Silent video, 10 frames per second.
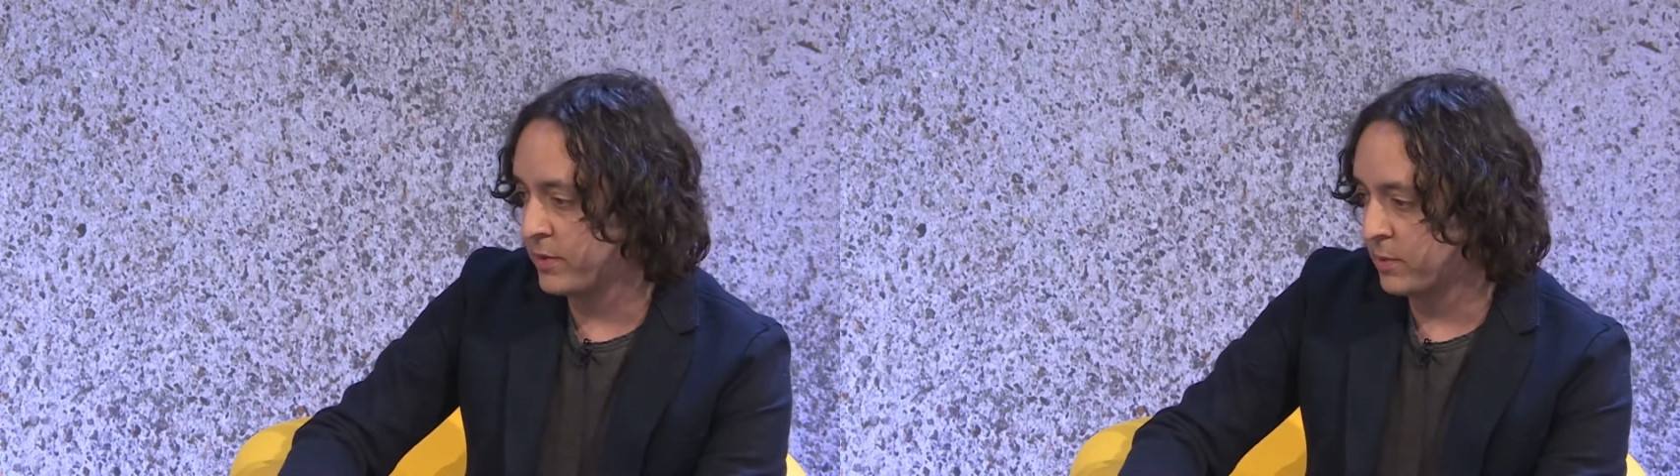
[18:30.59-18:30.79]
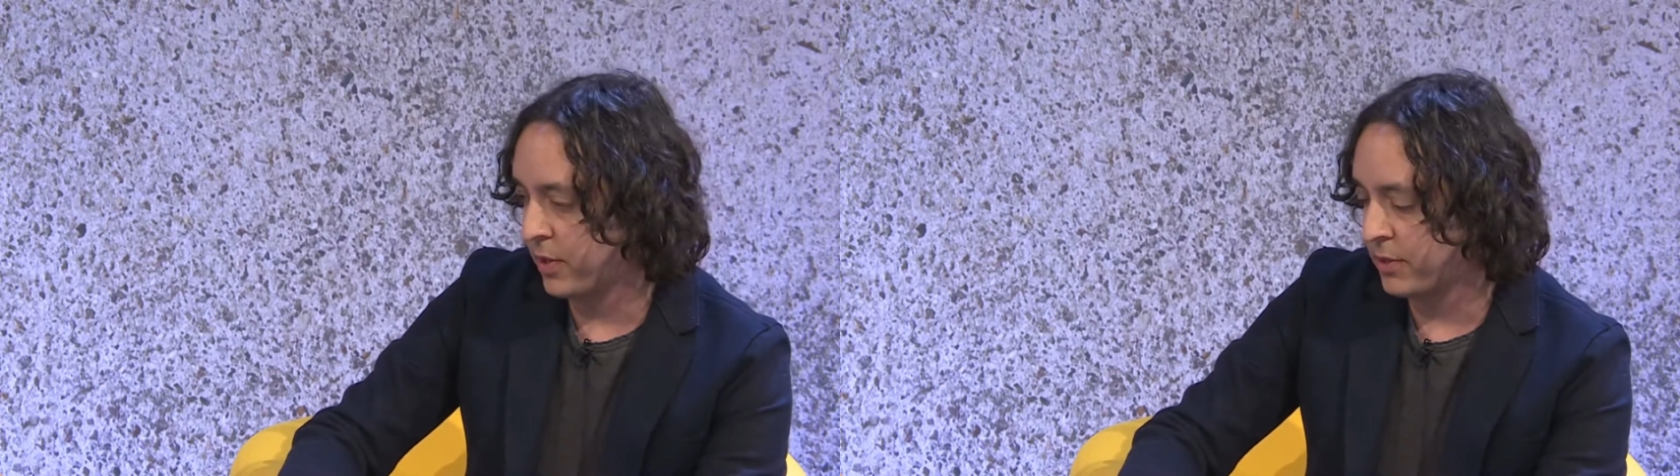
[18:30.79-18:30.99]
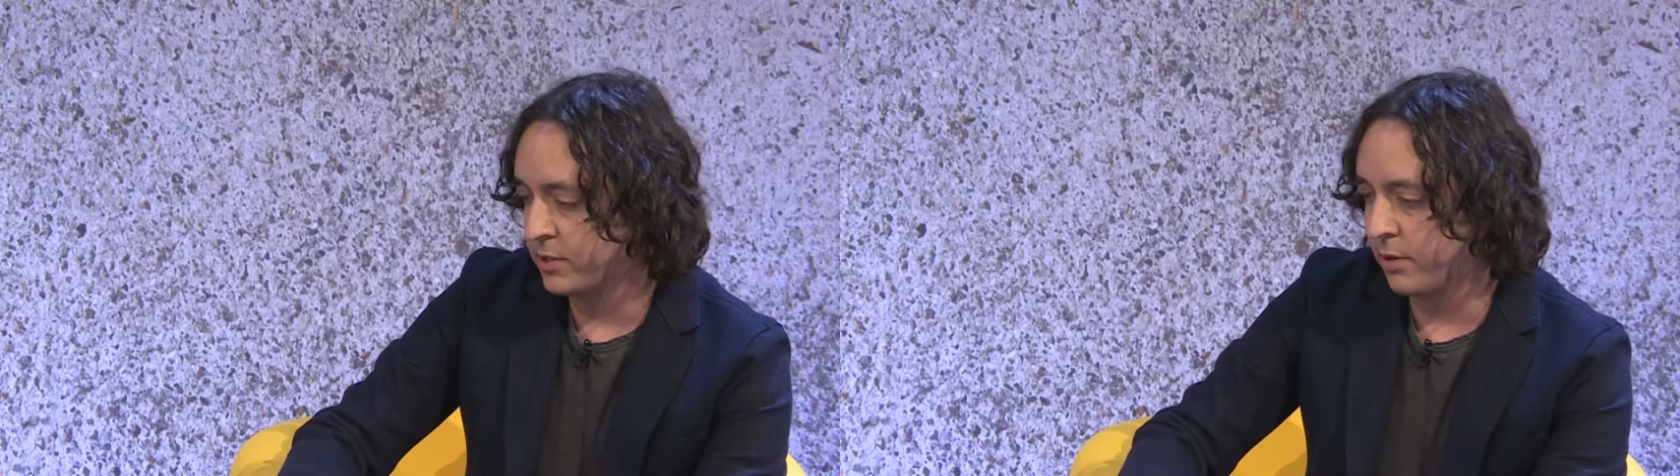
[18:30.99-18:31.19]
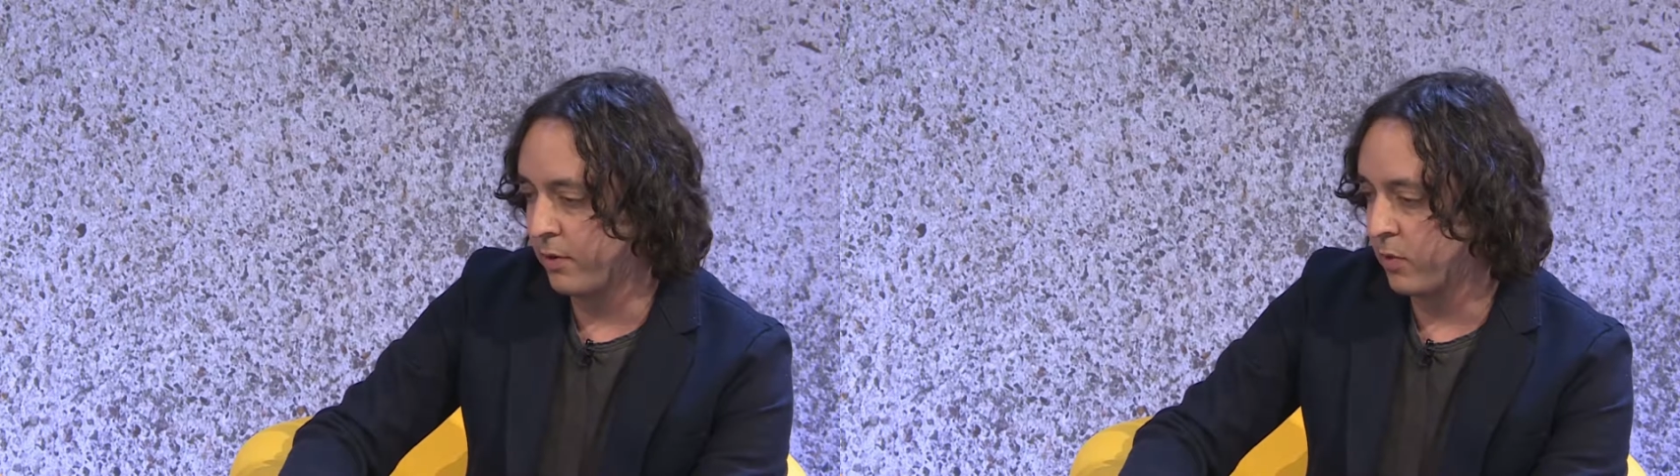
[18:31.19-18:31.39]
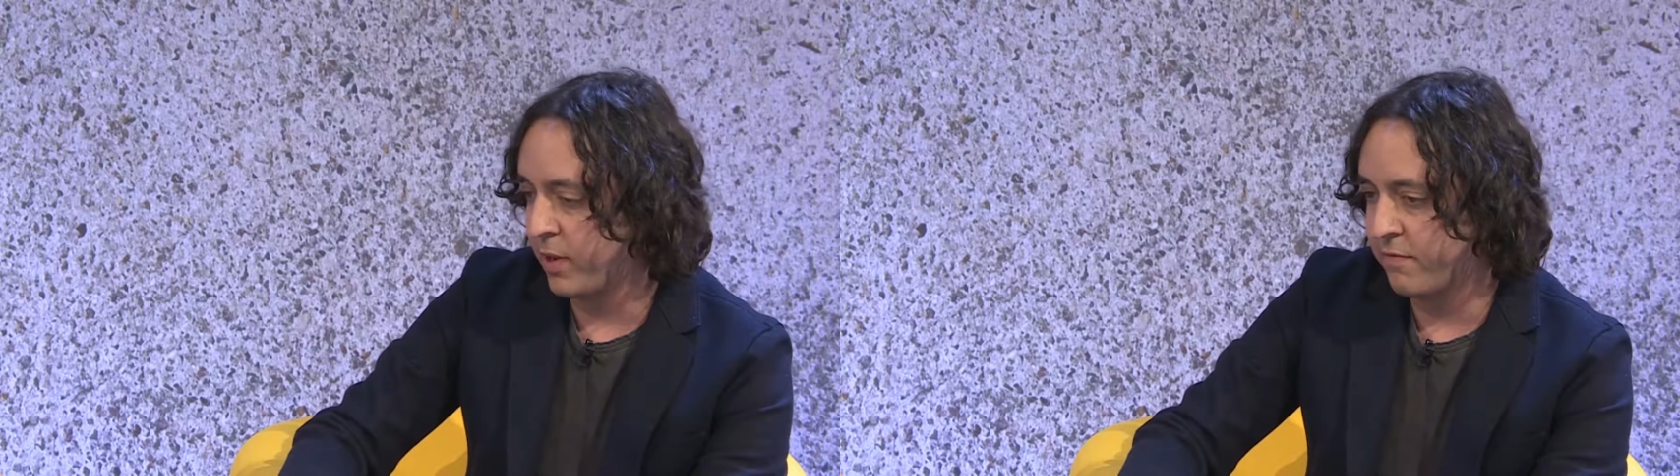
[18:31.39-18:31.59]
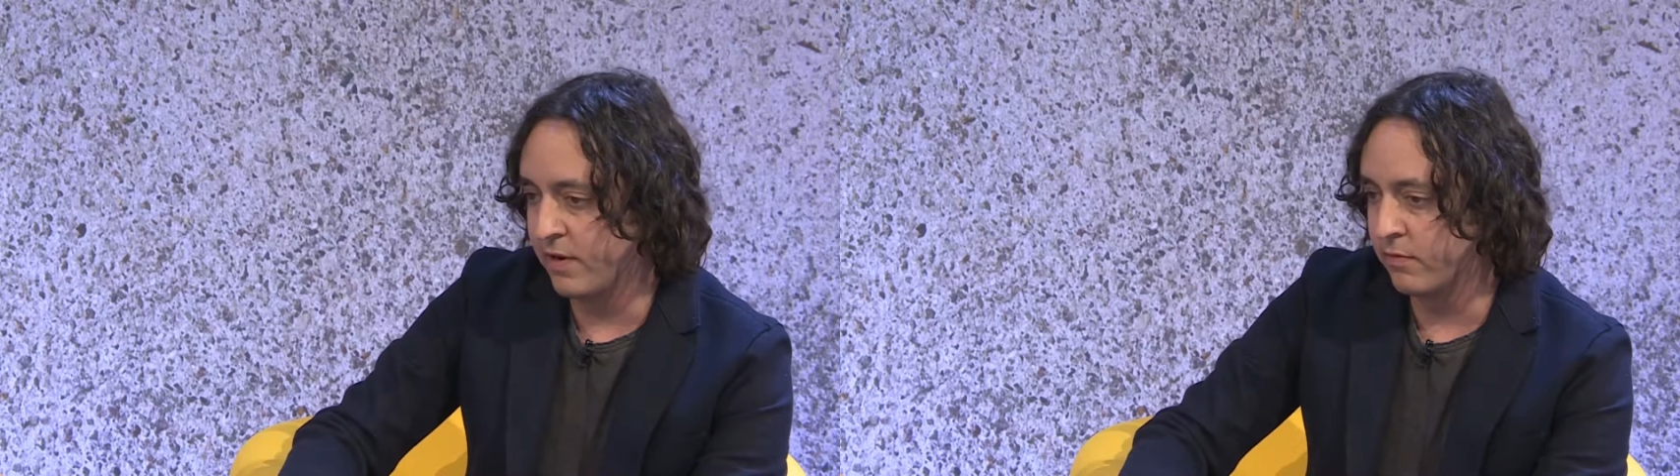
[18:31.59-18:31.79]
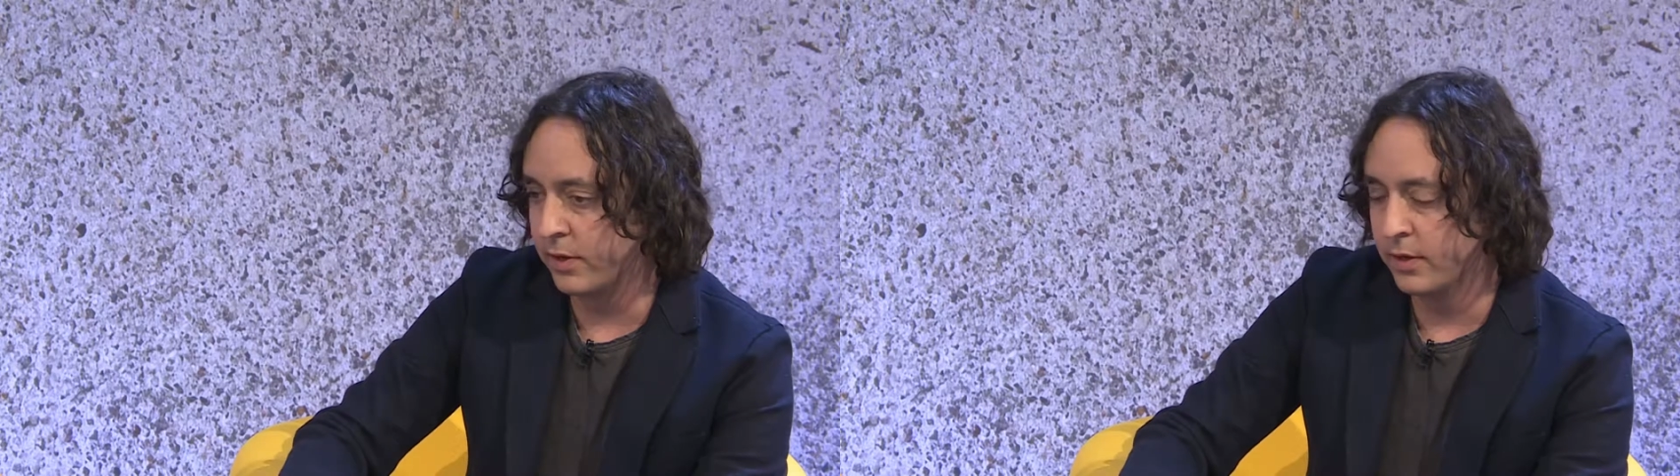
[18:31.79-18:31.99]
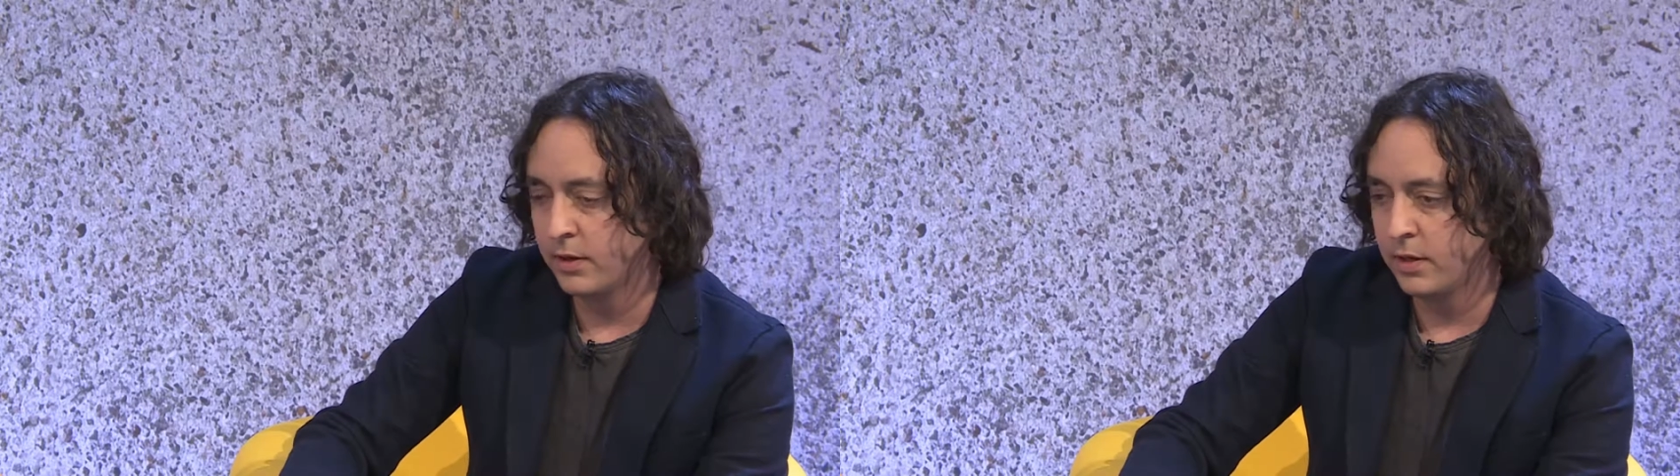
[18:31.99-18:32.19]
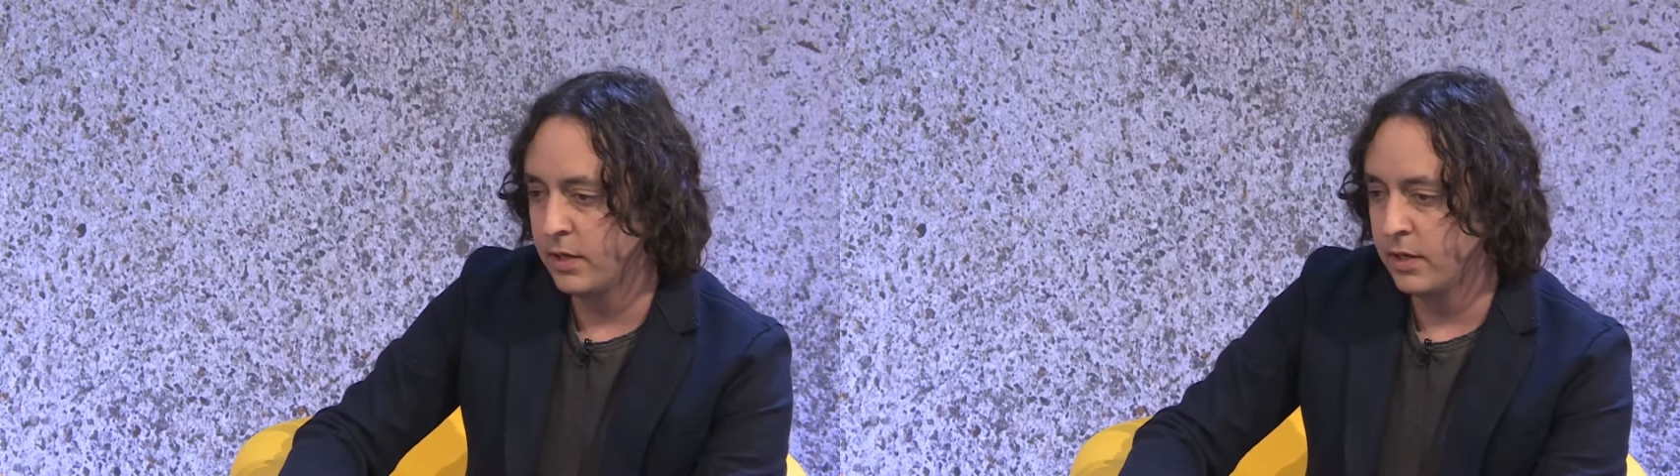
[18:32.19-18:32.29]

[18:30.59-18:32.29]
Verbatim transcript: was in Barcelona, one of my favorite